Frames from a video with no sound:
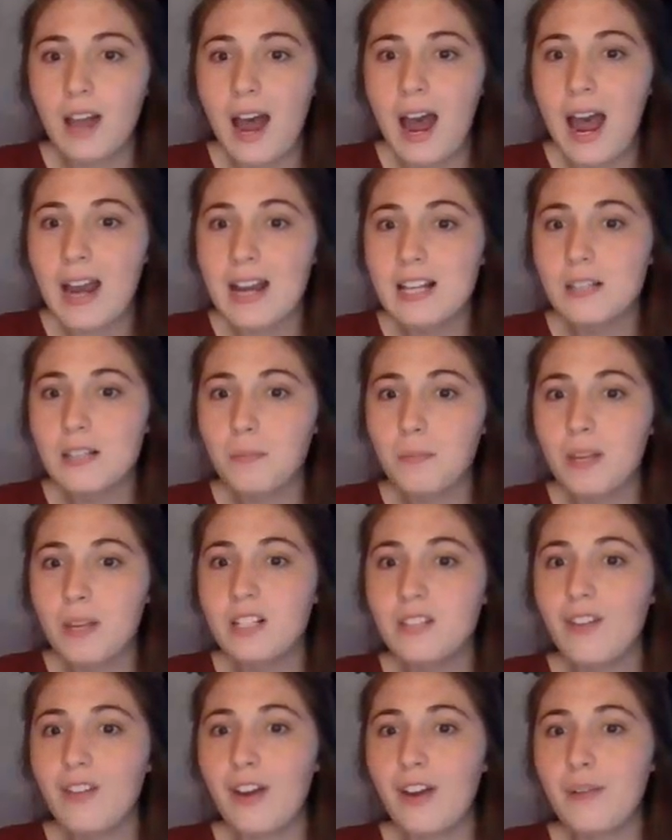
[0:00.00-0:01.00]
the highest
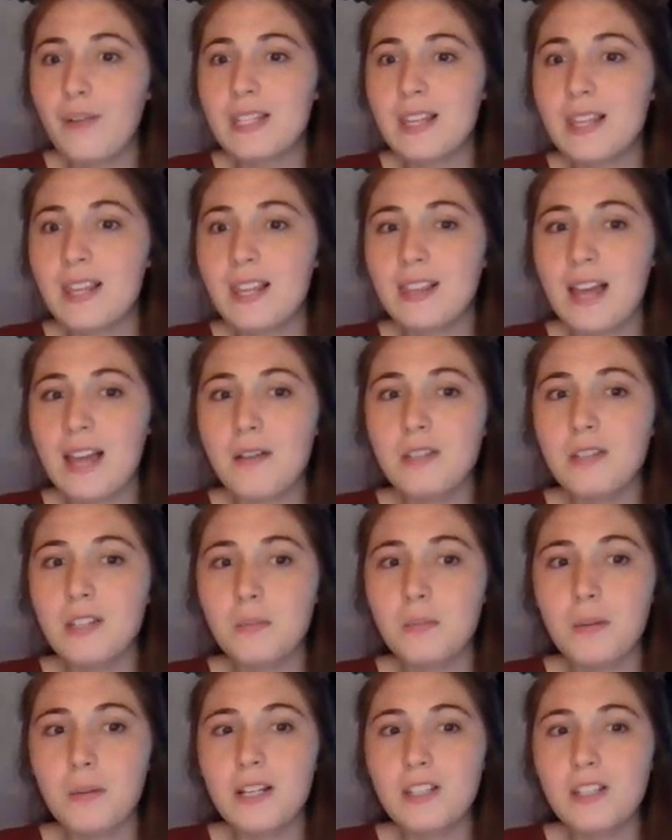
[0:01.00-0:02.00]
place value is in the
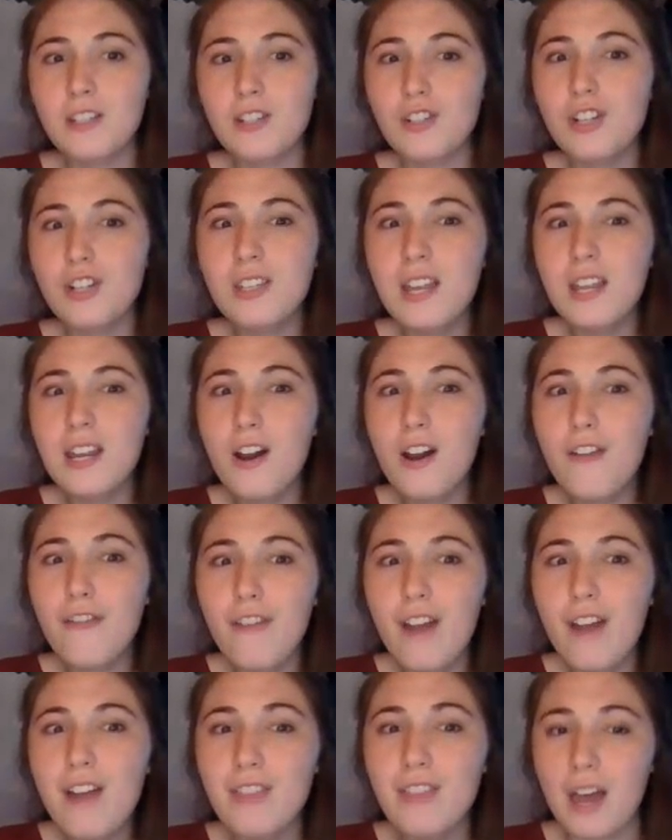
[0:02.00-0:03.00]
thousands place, just like
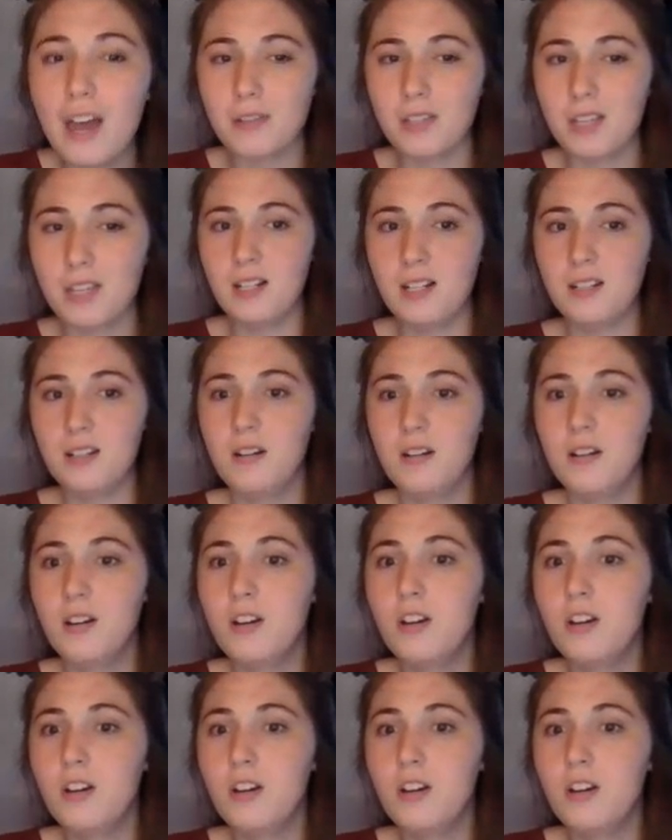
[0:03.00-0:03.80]
our 5,000.